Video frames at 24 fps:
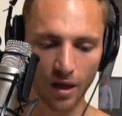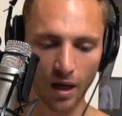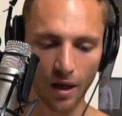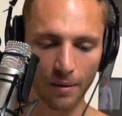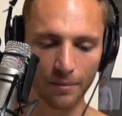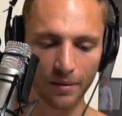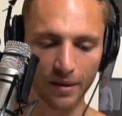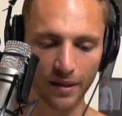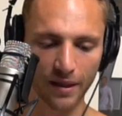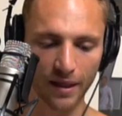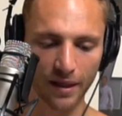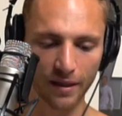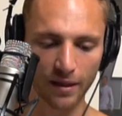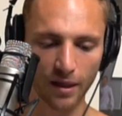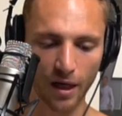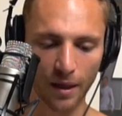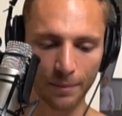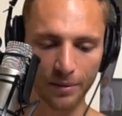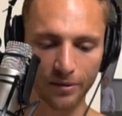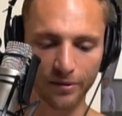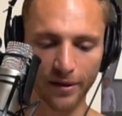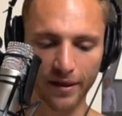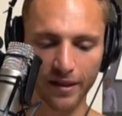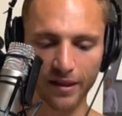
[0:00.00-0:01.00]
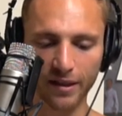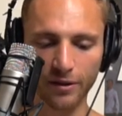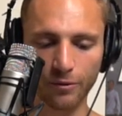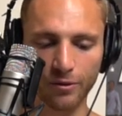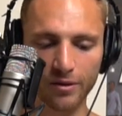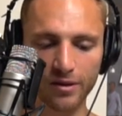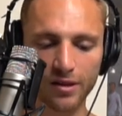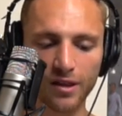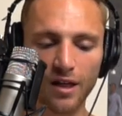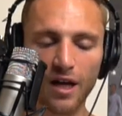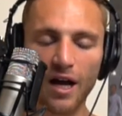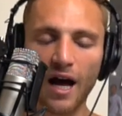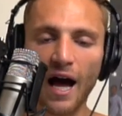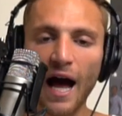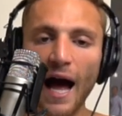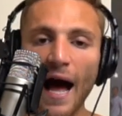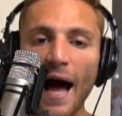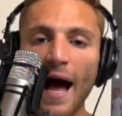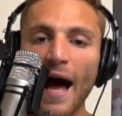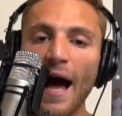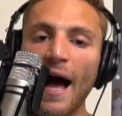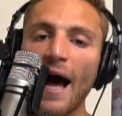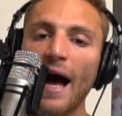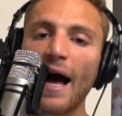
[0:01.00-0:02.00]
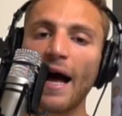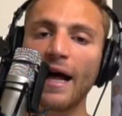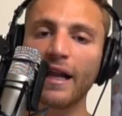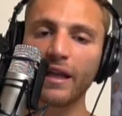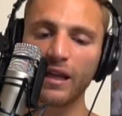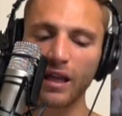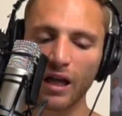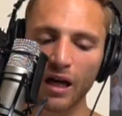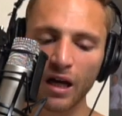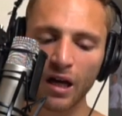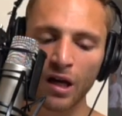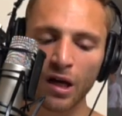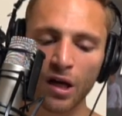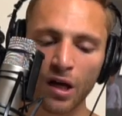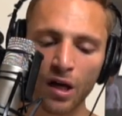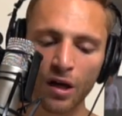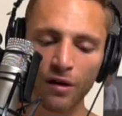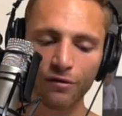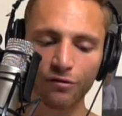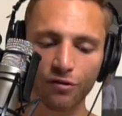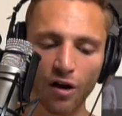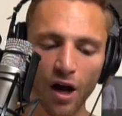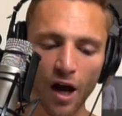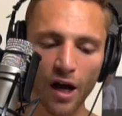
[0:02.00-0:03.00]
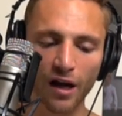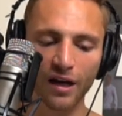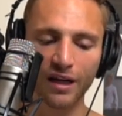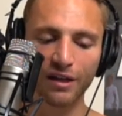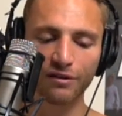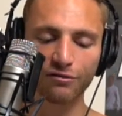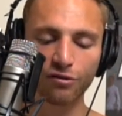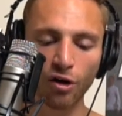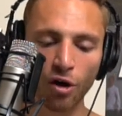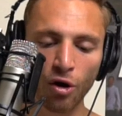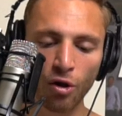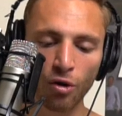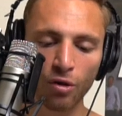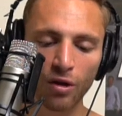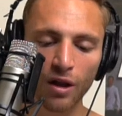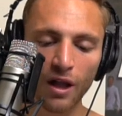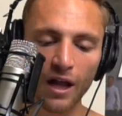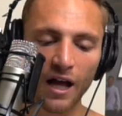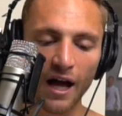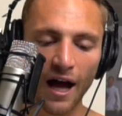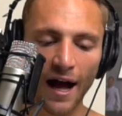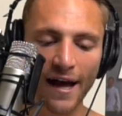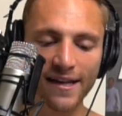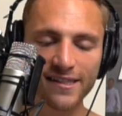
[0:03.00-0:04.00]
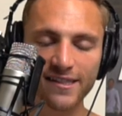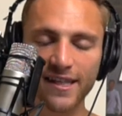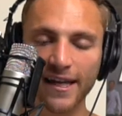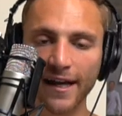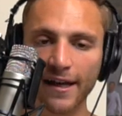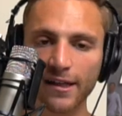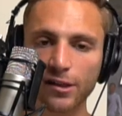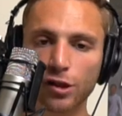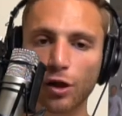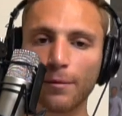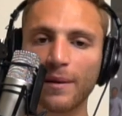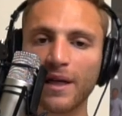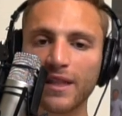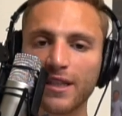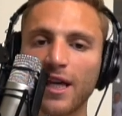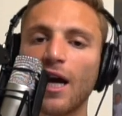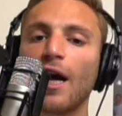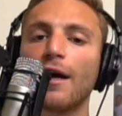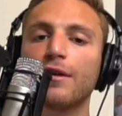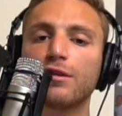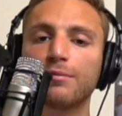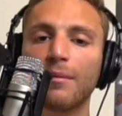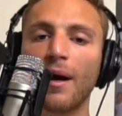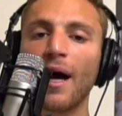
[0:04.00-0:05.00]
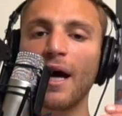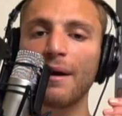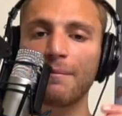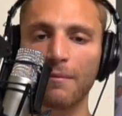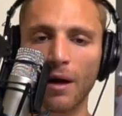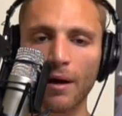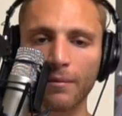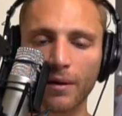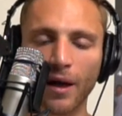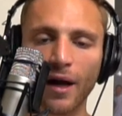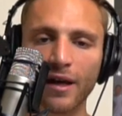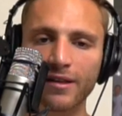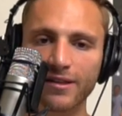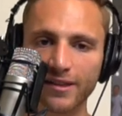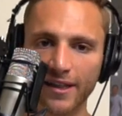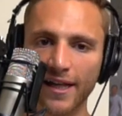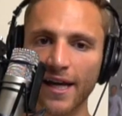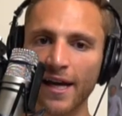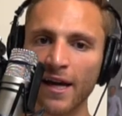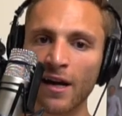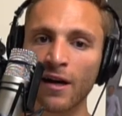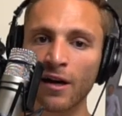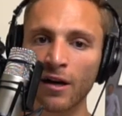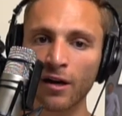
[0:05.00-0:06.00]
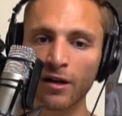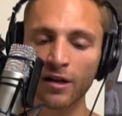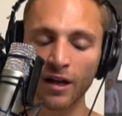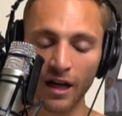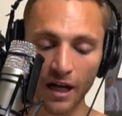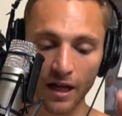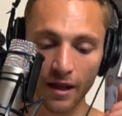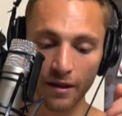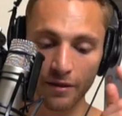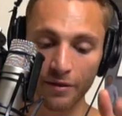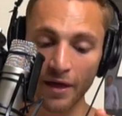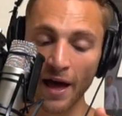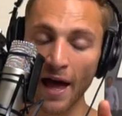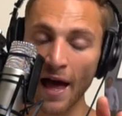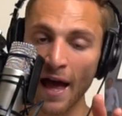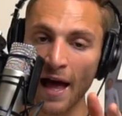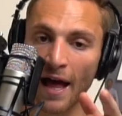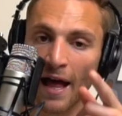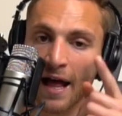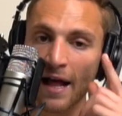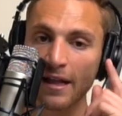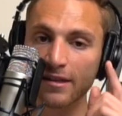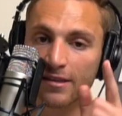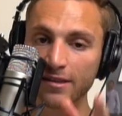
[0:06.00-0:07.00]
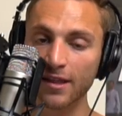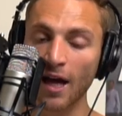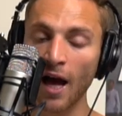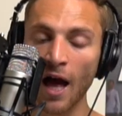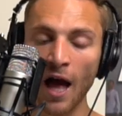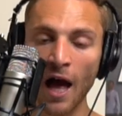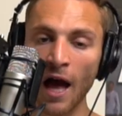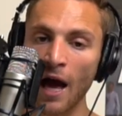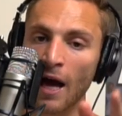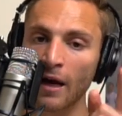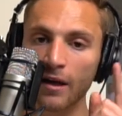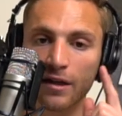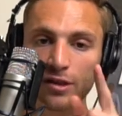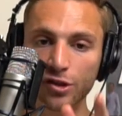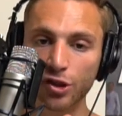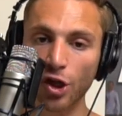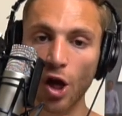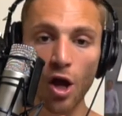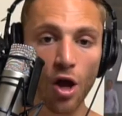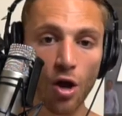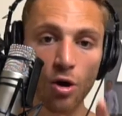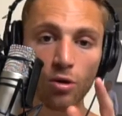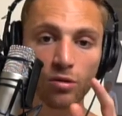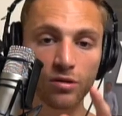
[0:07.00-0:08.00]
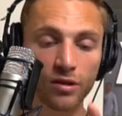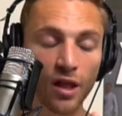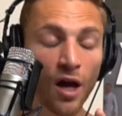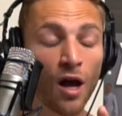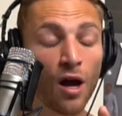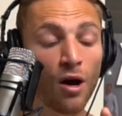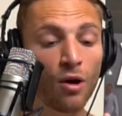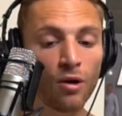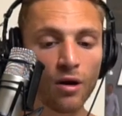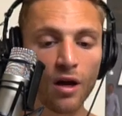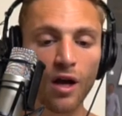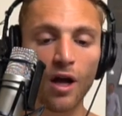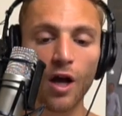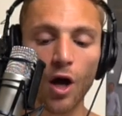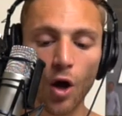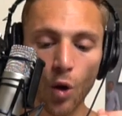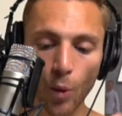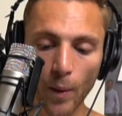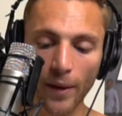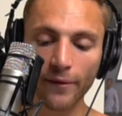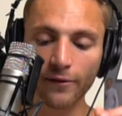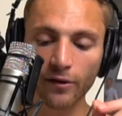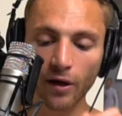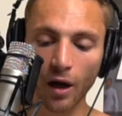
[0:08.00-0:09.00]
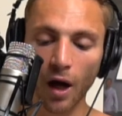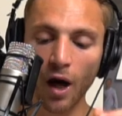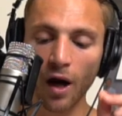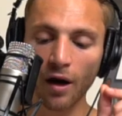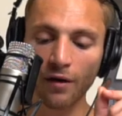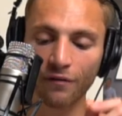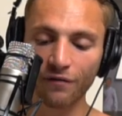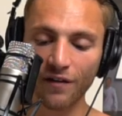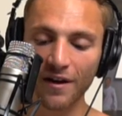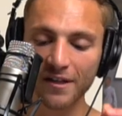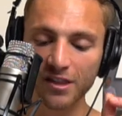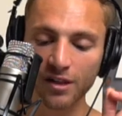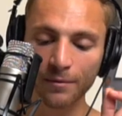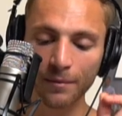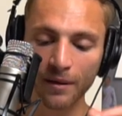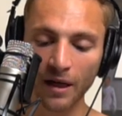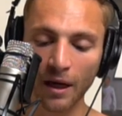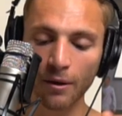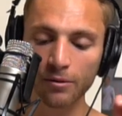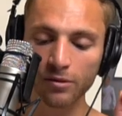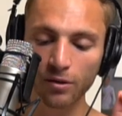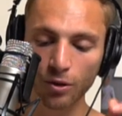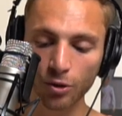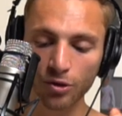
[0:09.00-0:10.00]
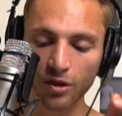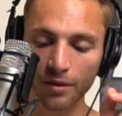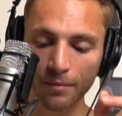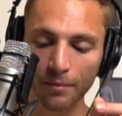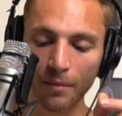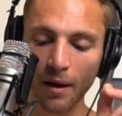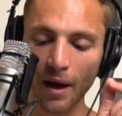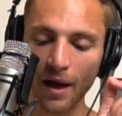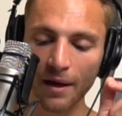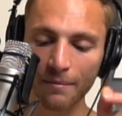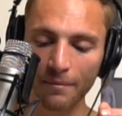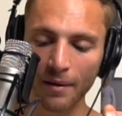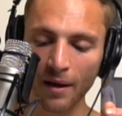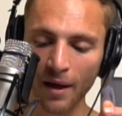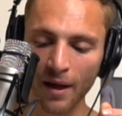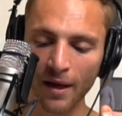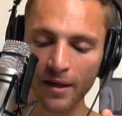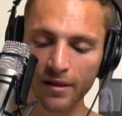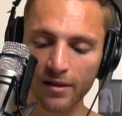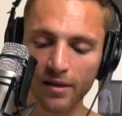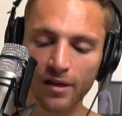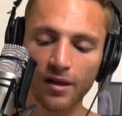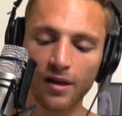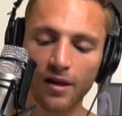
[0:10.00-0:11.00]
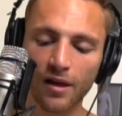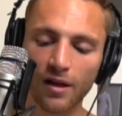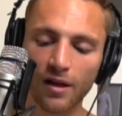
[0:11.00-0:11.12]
I'm gonna get copyrighted. It was I love rock and roll. I sang it so many times my mom got scared. That's not a joke though. We were on FaceTime and I was losing my mind.